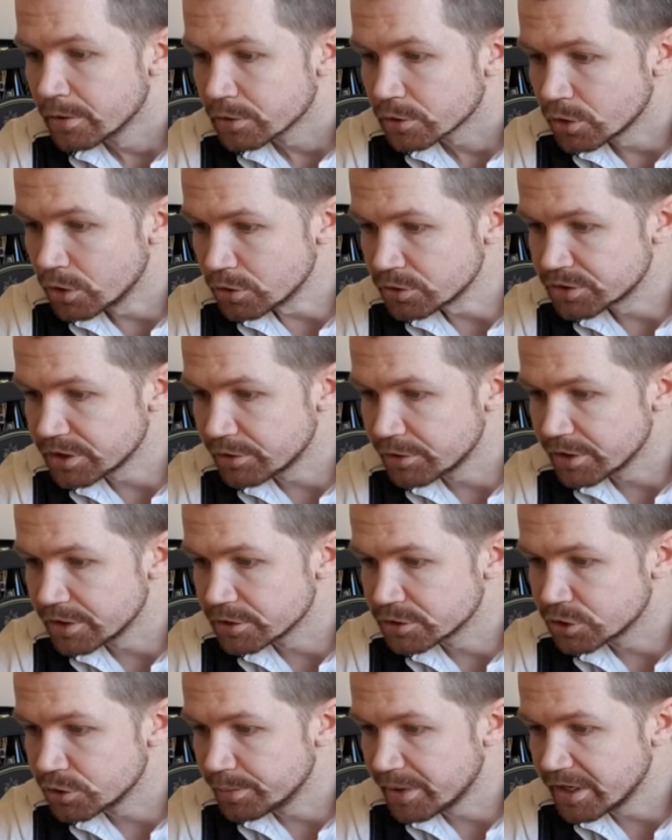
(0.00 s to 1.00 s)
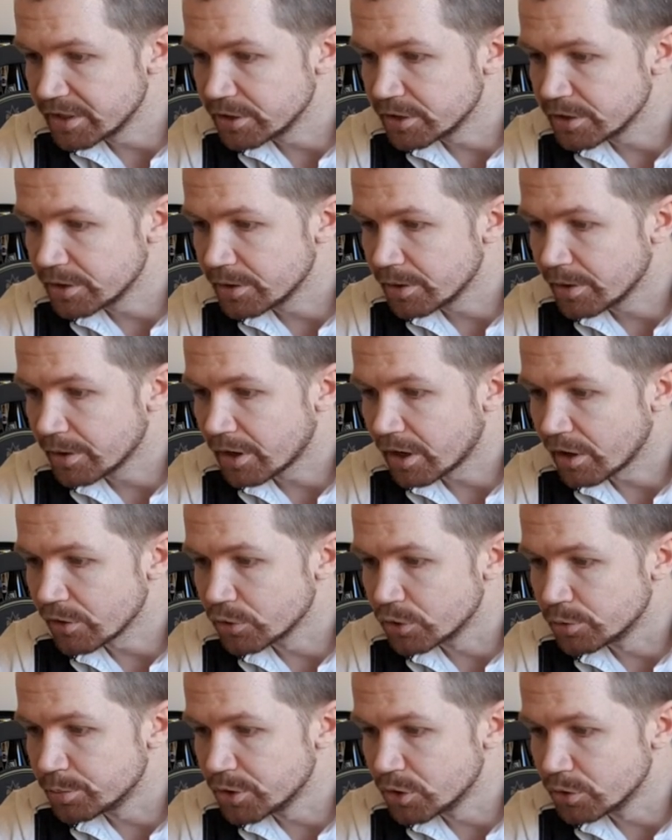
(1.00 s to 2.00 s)
Contrary to many
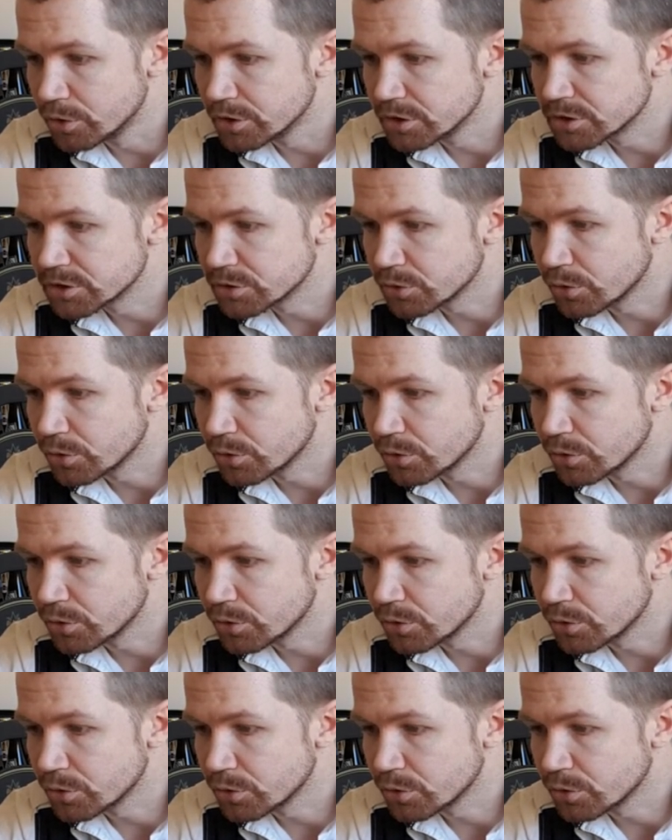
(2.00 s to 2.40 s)
other breweries,